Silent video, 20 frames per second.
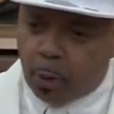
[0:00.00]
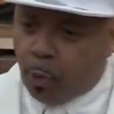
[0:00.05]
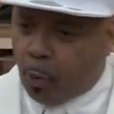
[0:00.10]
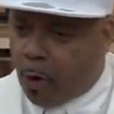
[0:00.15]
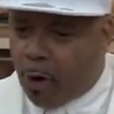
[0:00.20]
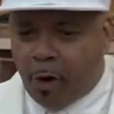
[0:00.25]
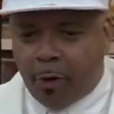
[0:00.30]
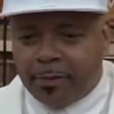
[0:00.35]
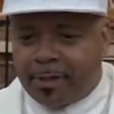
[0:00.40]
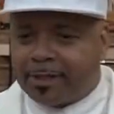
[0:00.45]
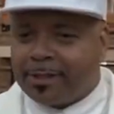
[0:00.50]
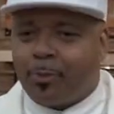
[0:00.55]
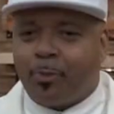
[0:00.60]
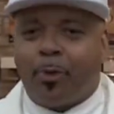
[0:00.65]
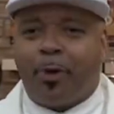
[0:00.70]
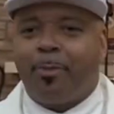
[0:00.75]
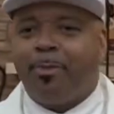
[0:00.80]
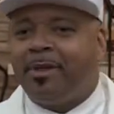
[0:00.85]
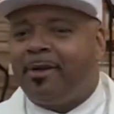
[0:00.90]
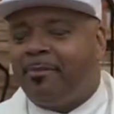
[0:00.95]
the world doesn't
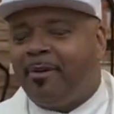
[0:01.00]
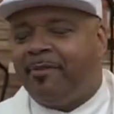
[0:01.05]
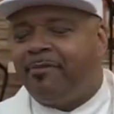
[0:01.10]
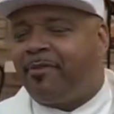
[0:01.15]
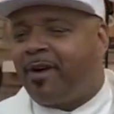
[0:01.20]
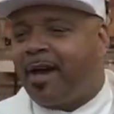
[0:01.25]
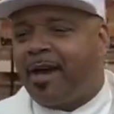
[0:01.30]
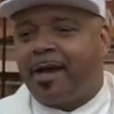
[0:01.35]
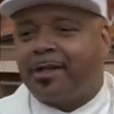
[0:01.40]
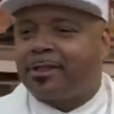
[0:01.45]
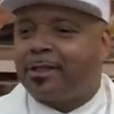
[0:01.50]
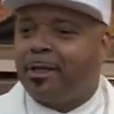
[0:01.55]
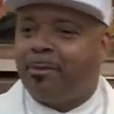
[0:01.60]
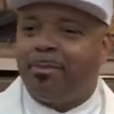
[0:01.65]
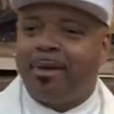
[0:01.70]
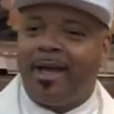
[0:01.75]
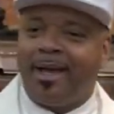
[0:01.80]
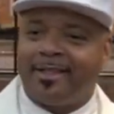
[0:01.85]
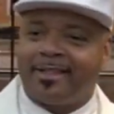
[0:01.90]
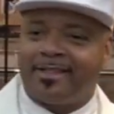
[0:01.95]
want me to be financially
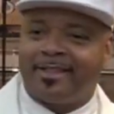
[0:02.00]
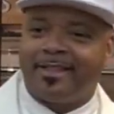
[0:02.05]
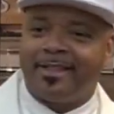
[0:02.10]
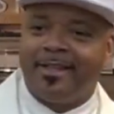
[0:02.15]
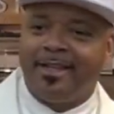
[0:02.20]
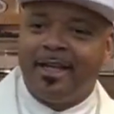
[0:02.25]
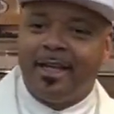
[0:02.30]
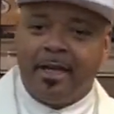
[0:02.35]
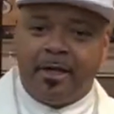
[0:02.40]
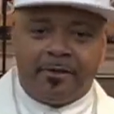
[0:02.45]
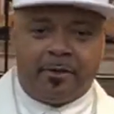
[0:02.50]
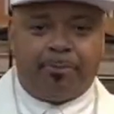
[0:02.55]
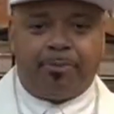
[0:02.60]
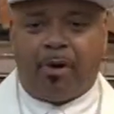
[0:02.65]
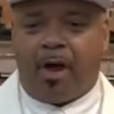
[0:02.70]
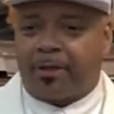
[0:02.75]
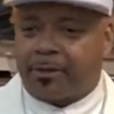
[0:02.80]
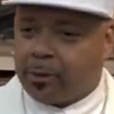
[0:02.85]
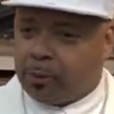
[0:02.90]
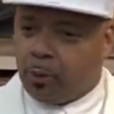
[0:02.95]
blessed? The
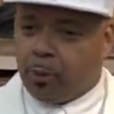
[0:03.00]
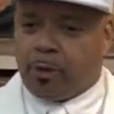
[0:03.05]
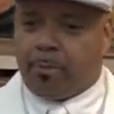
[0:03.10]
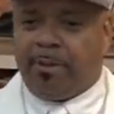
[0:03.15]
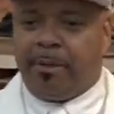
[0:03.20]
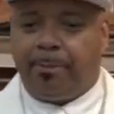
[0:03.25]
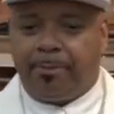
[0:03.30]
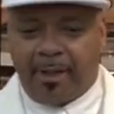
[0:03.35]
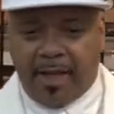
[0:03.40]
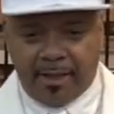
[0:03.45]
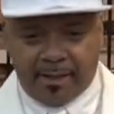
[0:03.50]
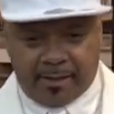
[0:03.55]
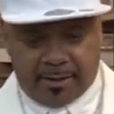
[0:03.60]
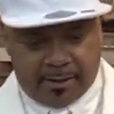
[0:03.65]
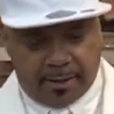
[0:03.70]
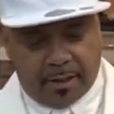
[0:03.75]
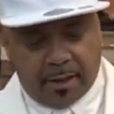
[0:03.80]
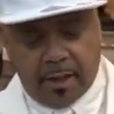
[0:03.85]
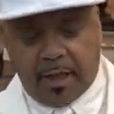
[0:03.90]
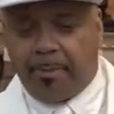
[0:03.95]
prostitute could be
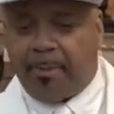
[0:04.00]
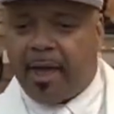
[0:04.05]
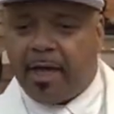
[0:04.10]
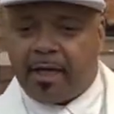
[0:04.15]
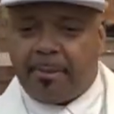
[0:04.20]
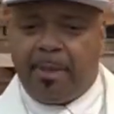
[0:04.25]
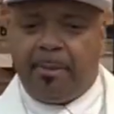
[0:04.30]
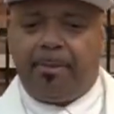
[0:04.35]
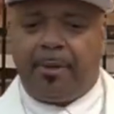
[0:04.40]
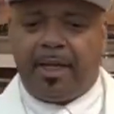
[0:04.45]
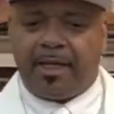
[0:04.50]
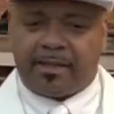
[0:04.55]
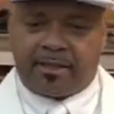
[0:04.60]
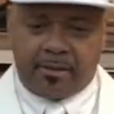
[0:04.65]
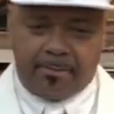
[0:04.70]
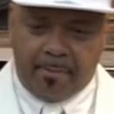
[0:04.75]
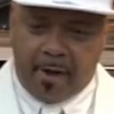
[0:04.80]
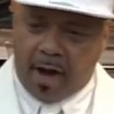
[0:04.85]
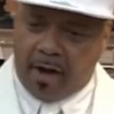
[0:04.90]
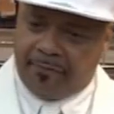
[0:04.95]
blessed, the gunman could be
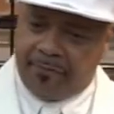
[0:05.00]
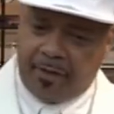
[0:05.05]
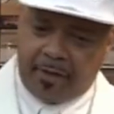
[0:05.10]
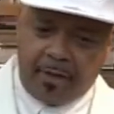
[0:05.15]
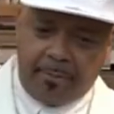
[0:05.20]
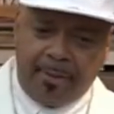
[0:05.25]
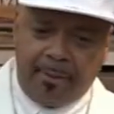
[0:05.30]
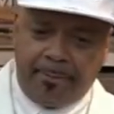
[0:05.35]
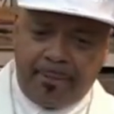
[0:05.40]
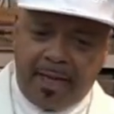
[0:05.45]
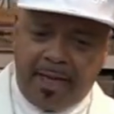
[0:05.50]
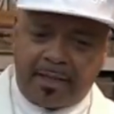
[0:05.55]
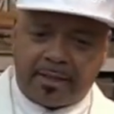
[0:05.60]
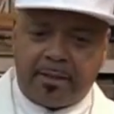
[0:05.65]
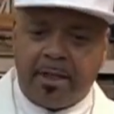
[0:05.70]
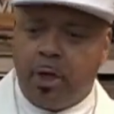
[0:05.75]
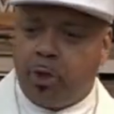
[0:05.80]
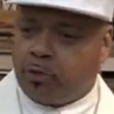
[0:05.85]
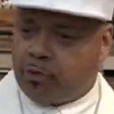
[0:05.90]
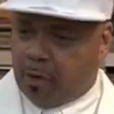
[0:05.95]
blessed, the mafia could be
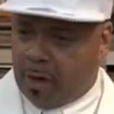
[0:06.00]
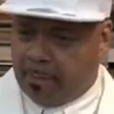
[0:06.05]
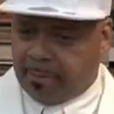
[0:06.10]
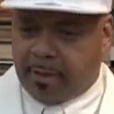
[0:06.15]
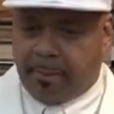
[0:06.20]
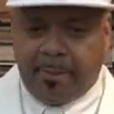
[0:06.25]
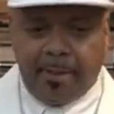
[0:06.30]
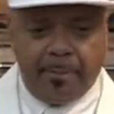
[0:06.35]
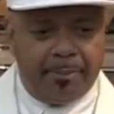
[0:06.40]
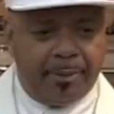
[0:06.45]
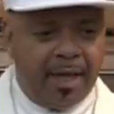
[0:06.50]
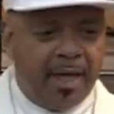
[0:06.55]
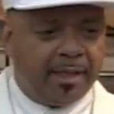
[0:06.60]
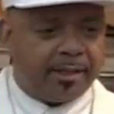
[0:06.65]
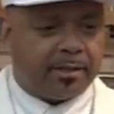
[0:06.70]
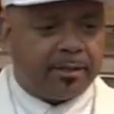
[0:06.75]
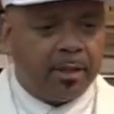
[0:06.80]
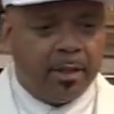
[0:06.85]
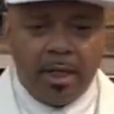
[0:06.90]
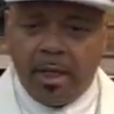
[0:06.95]
blessed, Trump could be
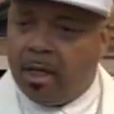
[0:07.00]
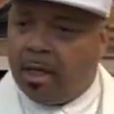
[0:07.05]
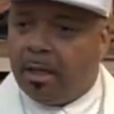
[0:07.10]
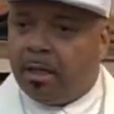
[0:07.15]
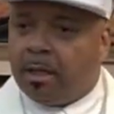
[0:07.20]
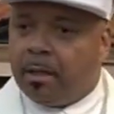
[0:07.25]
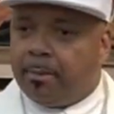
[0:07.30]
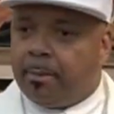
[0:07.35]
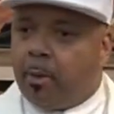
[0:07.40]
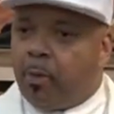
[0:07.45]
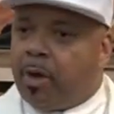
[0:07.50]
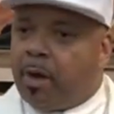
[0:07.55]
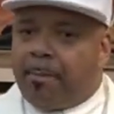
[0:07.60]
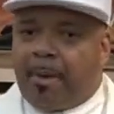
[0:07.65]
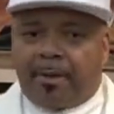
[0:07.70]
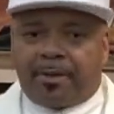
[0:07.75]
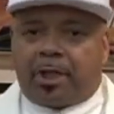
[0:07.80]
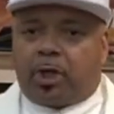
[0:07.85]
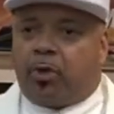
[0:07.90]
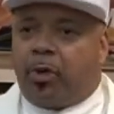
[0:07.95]
blessed. But what
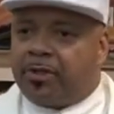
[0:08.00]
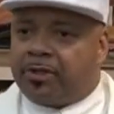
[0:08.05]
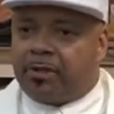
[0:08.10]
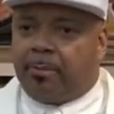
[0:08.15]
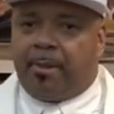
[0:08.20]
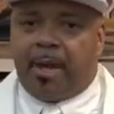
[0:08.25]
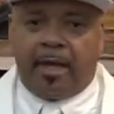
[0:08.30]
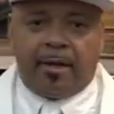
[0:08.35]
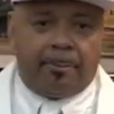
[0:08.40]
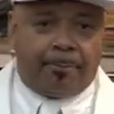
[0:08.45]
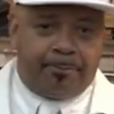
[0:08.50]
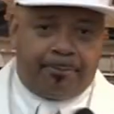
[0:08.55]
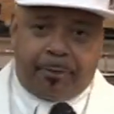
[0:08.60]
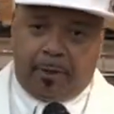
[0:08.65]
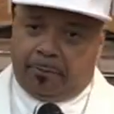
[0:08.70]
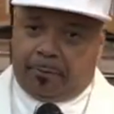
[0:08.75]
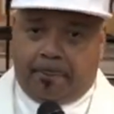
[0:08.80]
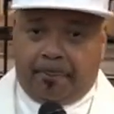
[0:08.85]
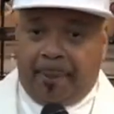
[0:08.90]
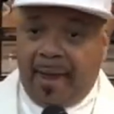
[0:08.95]
about the Christian man?
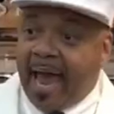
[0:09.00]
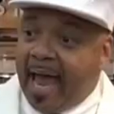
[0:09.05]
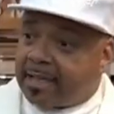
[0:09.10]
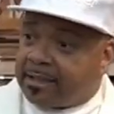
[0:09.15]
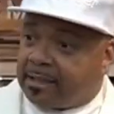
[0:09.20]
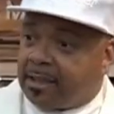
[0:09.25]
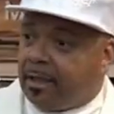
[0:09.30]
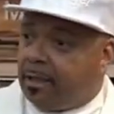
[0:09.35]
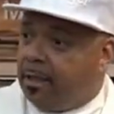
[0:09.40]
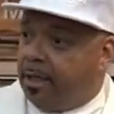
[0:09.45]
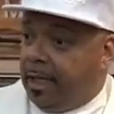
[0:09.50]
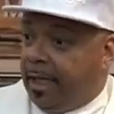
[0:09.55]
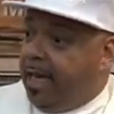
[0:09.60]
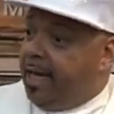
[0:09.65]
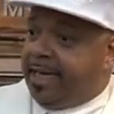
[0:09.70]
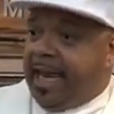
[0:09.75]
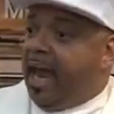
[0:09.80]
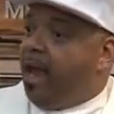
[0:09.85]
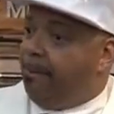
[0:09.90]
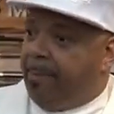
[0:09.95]
The, the pastor?
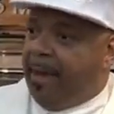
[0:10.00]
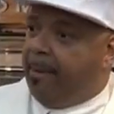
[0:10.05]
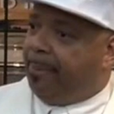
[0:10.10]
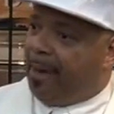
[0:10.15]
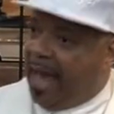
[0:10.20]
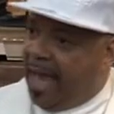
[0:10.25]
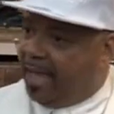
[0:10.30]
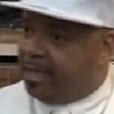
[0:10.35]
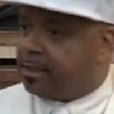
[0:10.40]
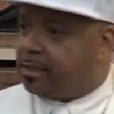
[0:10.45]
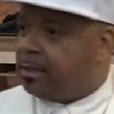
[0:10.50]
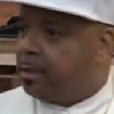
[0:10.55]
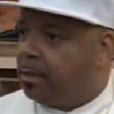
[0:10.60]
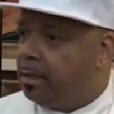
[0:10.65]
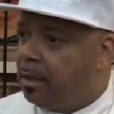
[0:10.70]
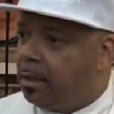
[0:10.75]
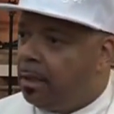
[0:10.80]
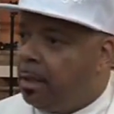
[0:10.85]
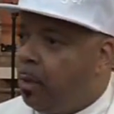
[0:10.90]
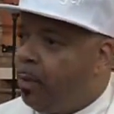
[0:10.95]
He can't be blessed.
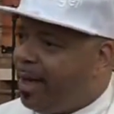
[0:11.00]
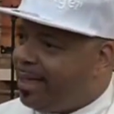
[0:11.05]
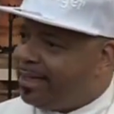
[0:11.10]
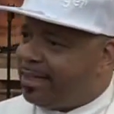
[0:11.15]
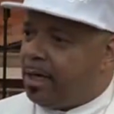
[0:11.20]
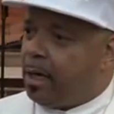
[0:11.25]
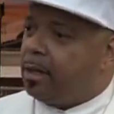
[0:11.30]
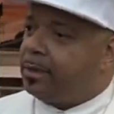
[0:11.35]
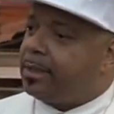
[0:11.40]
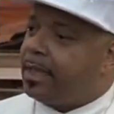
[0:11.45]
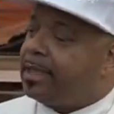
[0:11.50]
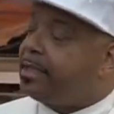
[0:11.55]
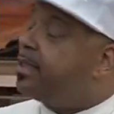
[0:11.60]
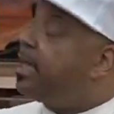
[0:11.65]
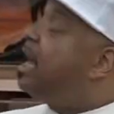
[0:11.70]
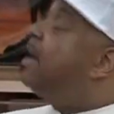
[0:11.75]
What the, the